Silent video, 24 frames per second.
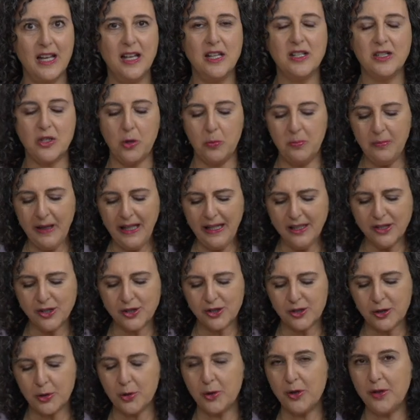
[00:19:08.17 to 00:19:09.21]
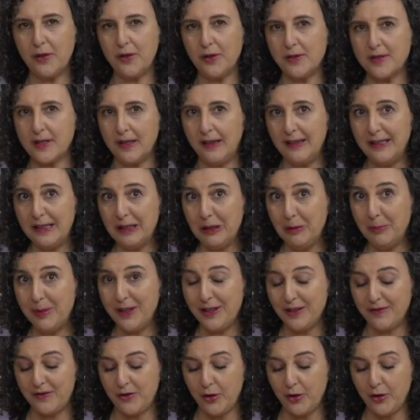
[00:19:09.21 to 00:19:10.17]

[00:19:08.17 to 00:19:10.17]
So make sure there's a little bit of